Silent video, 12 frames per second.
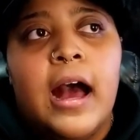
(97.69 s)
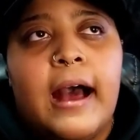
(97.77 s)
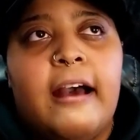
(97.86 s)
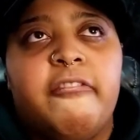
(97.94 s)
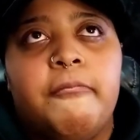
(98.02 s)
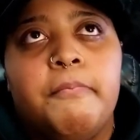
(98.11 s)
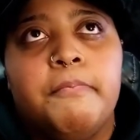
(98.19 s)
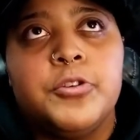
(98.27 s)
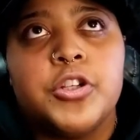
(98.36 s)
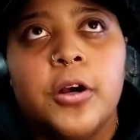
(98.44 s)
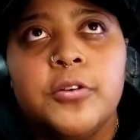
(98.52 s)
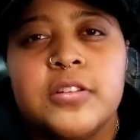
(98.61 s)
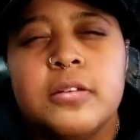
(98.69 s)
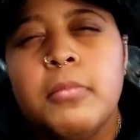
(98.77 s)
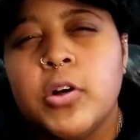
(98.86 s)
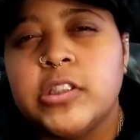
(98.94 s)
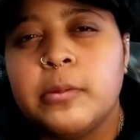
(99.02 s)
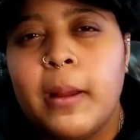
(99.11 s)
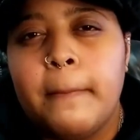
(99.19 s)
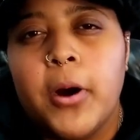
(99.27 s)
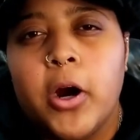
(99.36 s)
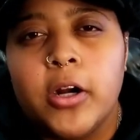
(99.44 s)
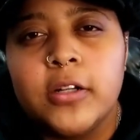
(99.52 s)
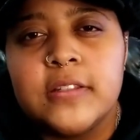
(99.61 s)
I've chosen most of my
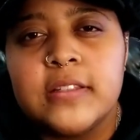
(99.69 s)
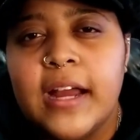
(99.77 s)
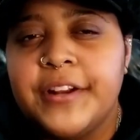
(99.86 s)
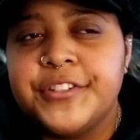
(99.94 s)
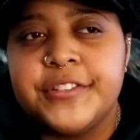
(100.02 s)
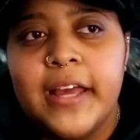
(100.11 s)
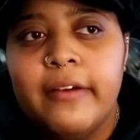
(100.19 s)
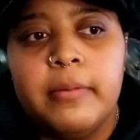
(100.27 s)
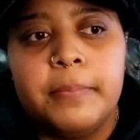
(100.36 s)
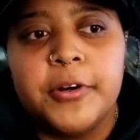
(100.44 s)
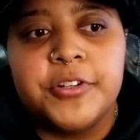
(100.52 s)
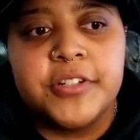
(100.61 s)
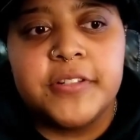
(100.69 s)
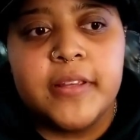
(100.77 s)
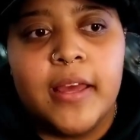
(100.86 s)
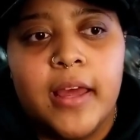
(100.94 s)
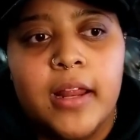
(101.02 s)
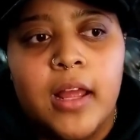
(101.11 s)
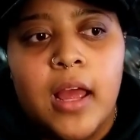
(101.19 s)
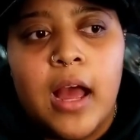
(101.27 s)
parts. I just haven't purchased yet.